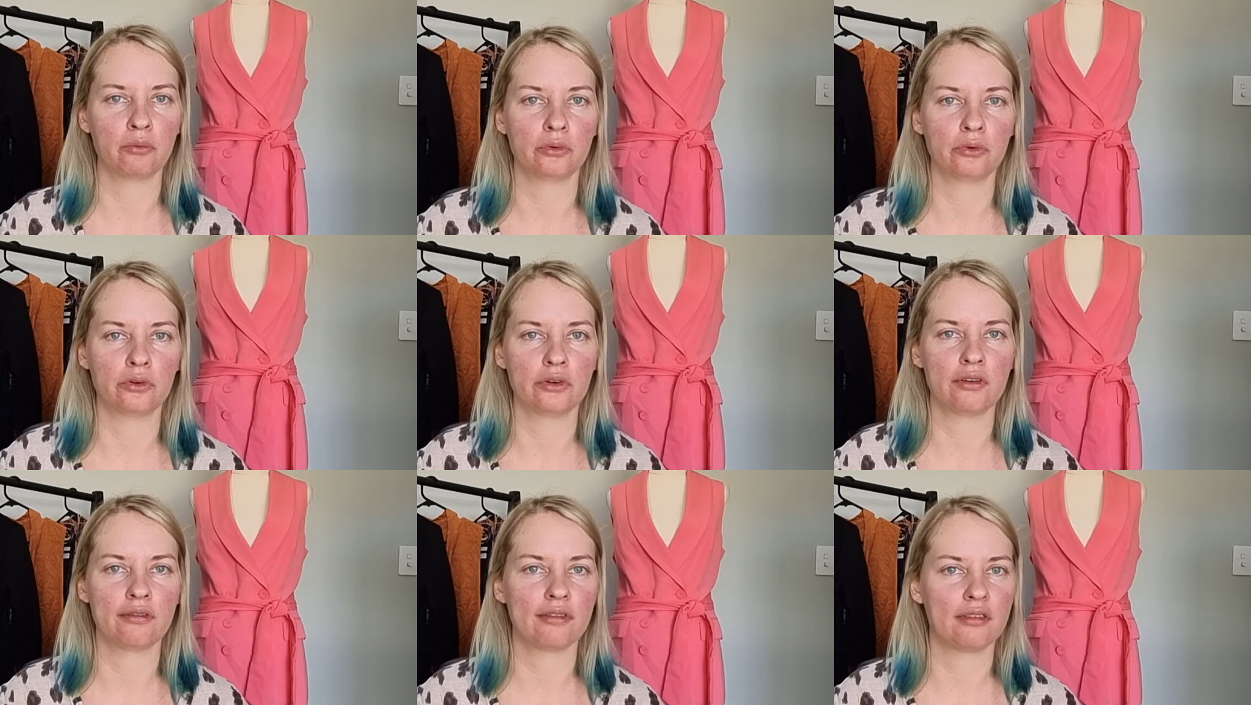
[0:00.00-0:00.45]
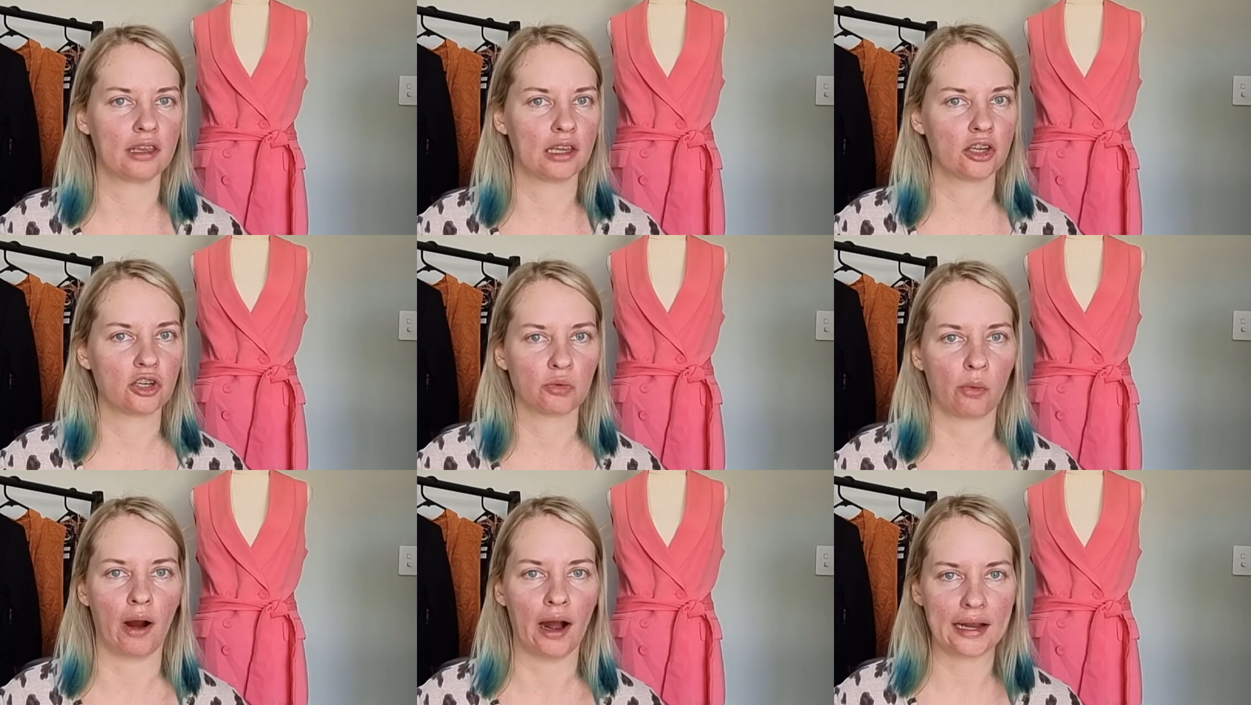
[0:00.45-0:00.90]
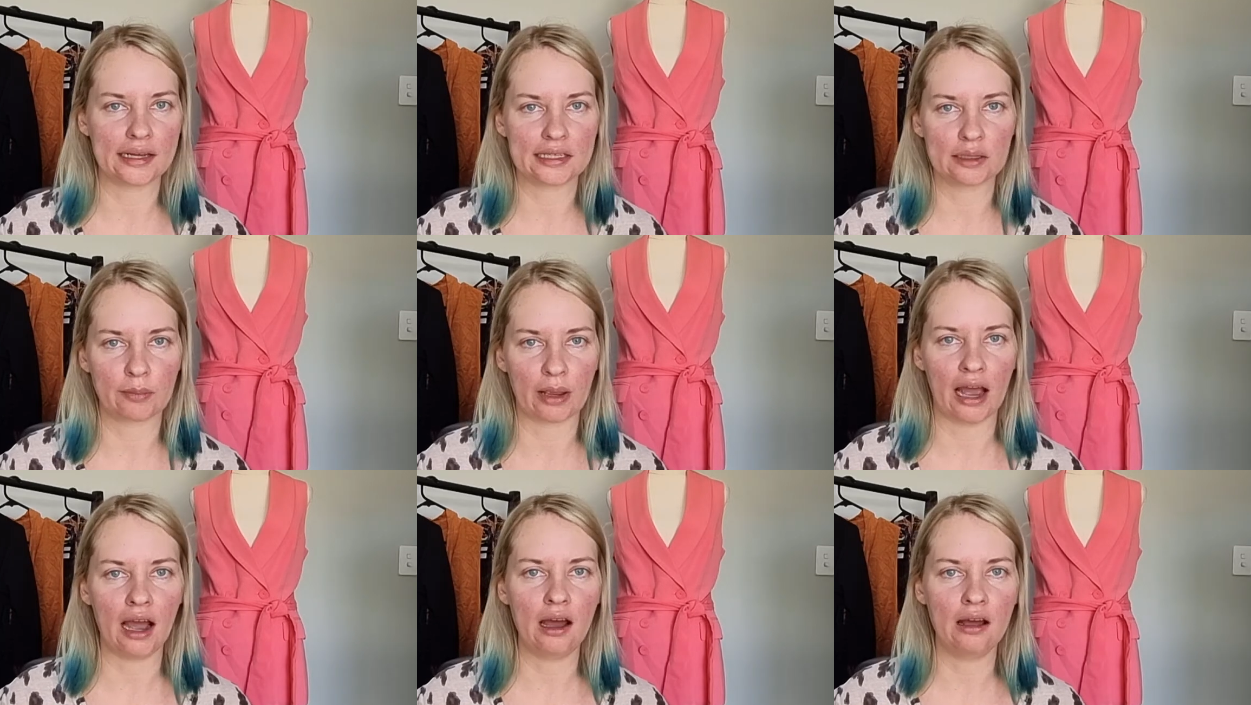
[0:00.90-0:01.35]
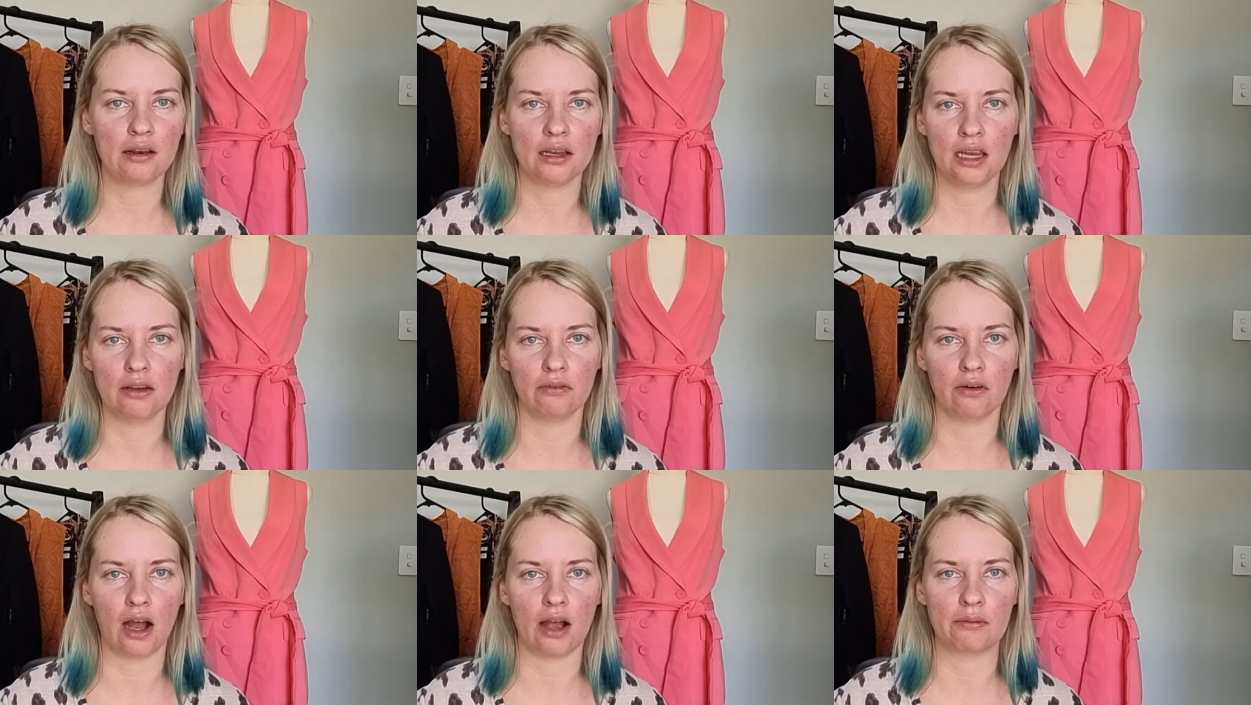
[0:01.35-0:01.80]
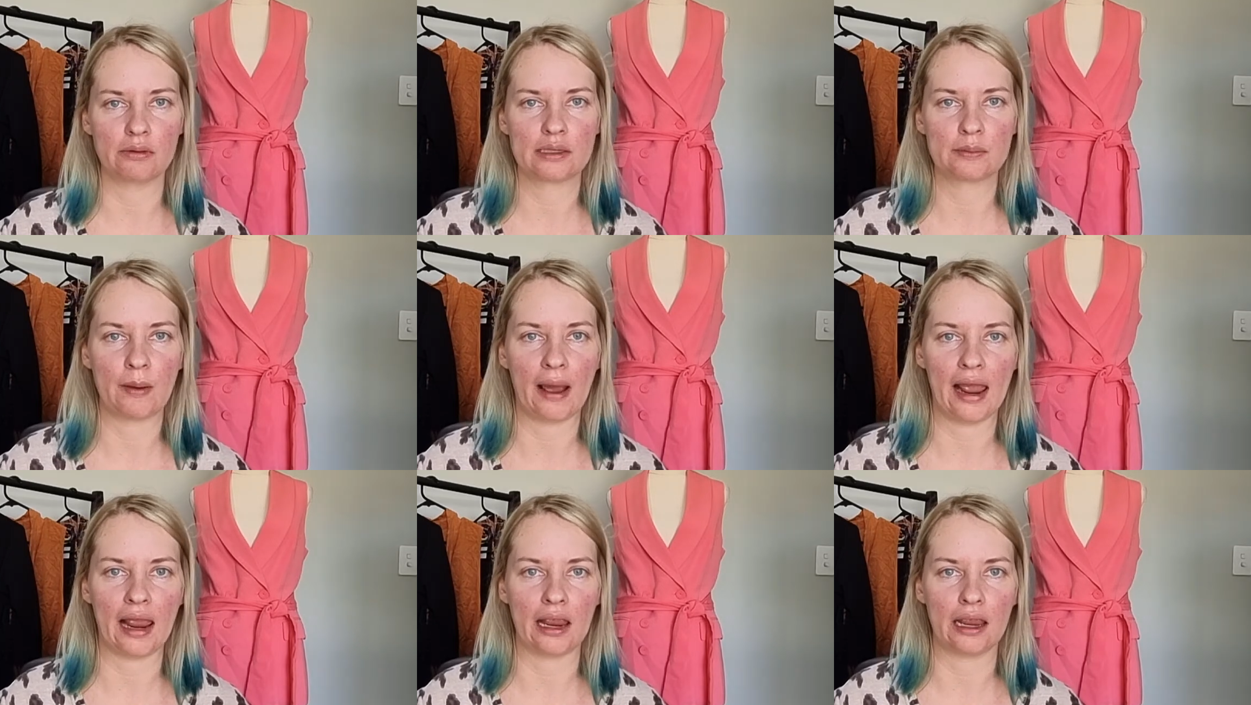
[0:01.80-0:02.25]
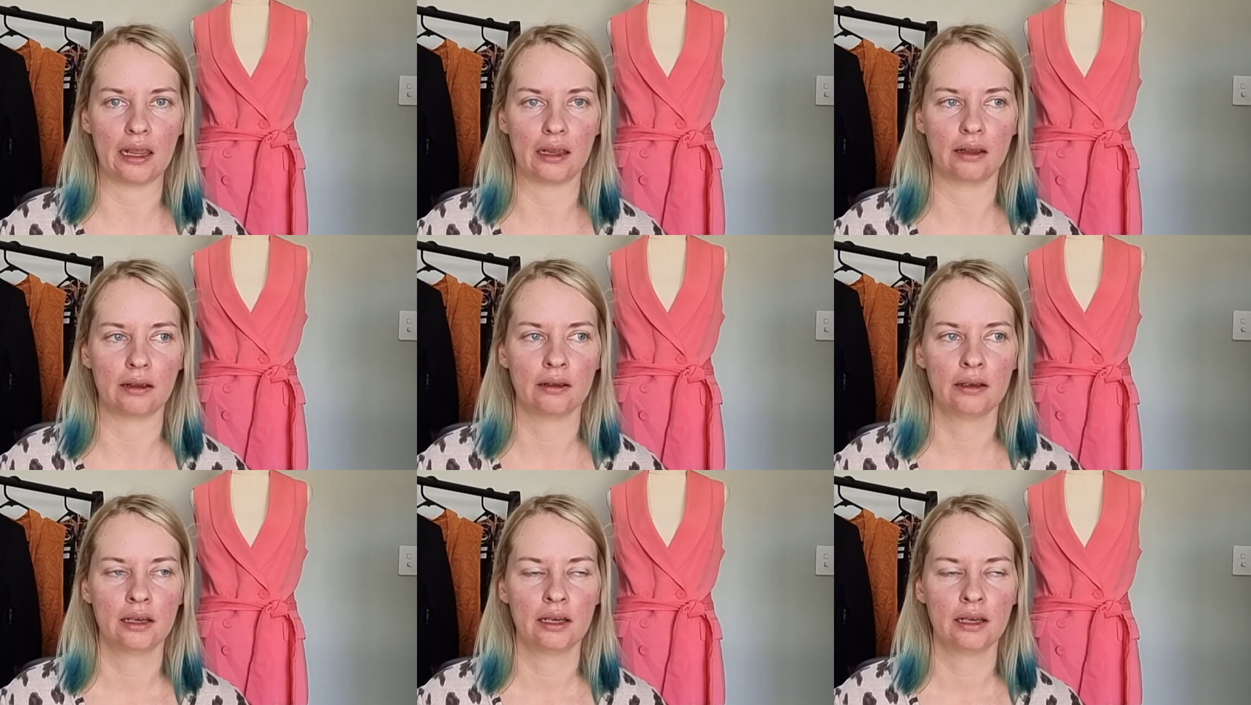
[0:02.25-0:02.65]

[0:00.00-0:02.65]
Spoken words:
would think twice about if I was paying